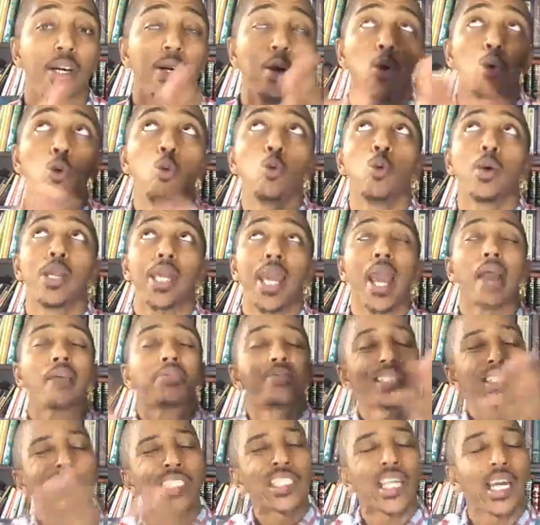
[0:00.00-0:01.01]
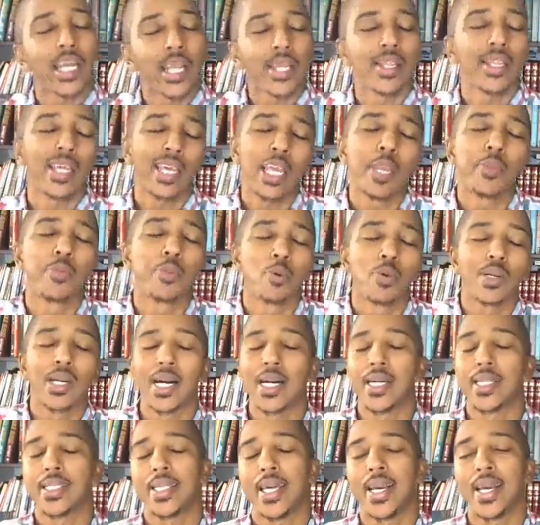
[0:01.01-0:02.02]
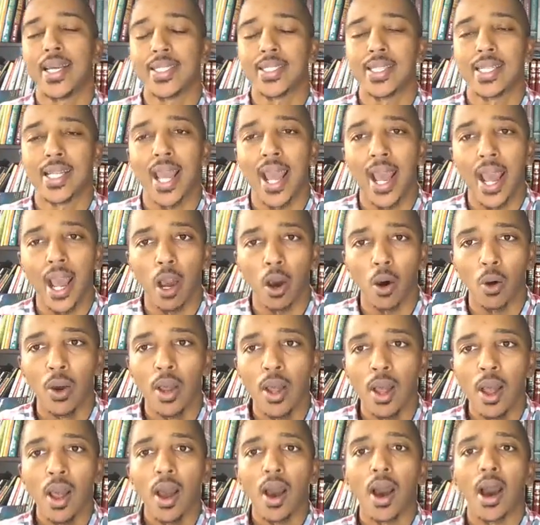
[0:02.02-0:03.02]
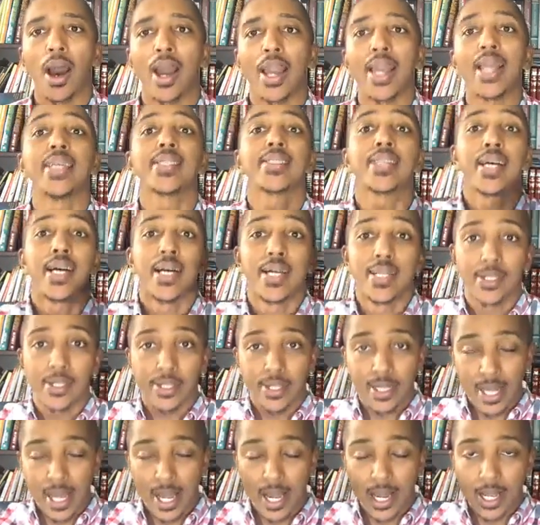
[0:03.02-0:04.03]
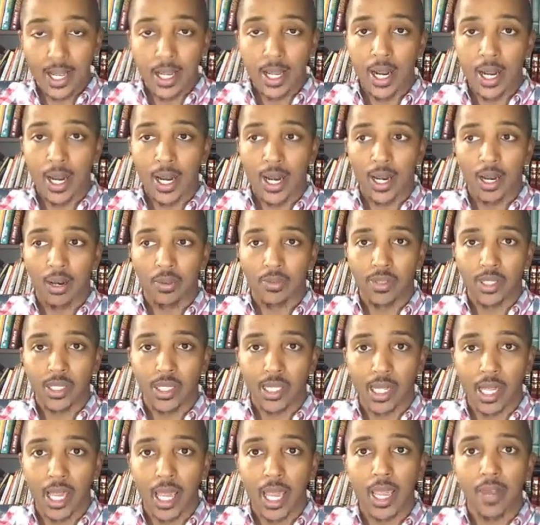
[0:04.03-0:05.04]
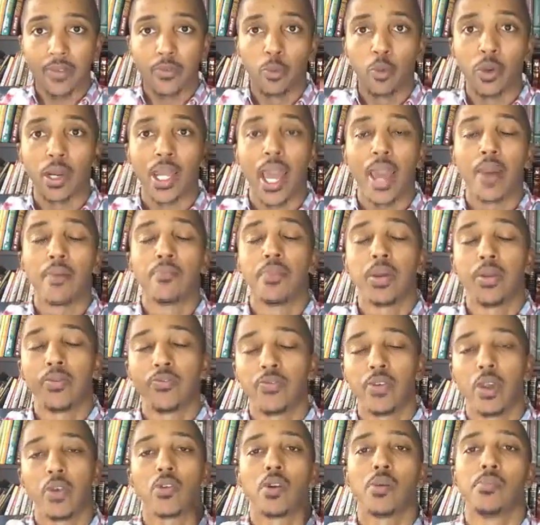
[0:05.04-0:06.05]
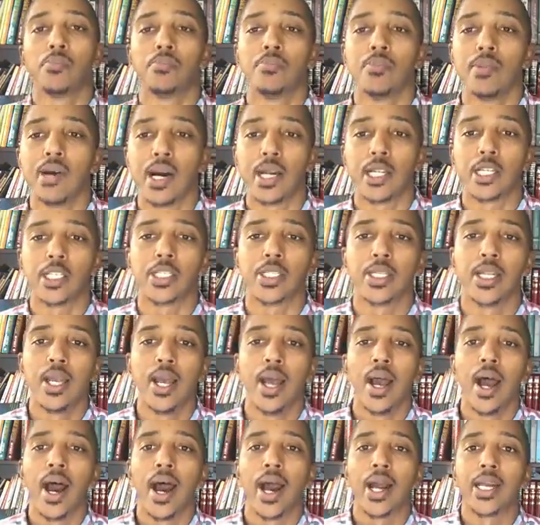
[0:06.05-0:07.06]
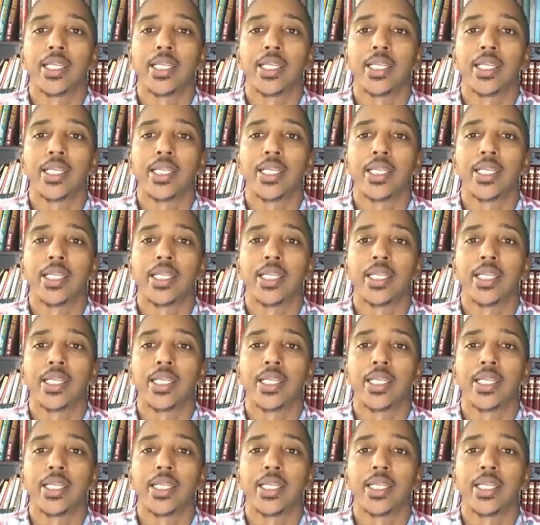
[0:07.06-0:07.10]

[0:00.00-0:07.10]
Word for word: who would have studied the Hebrew context and how uh, his understanding of slave would have been very much uh,